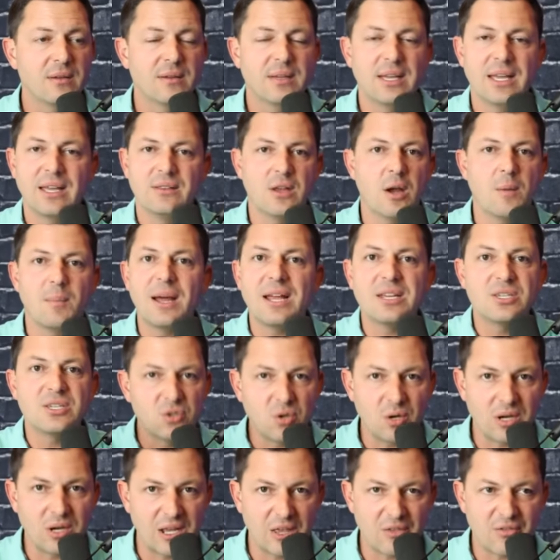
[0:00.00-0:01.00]
And nobody's
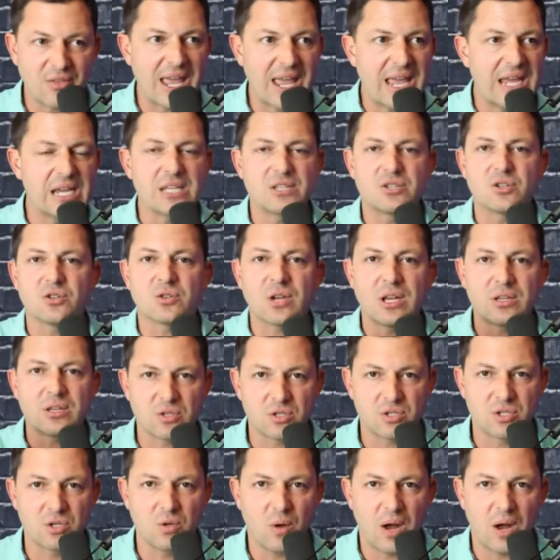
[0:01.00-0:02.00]
doing anything. Interest rates
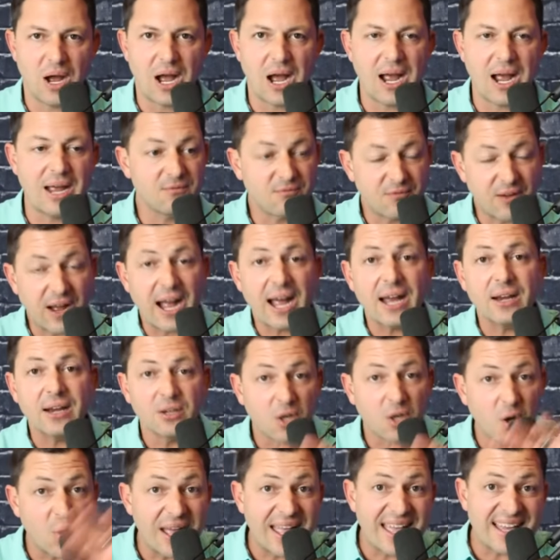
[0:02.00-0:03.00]
are too high. Fine,
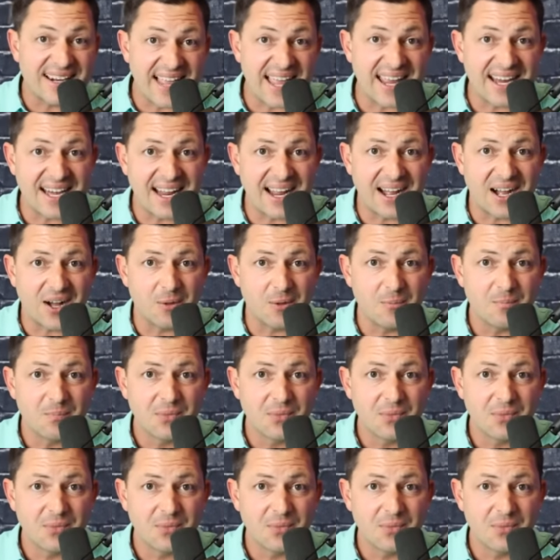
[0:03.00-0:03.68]
go ahead, lay down.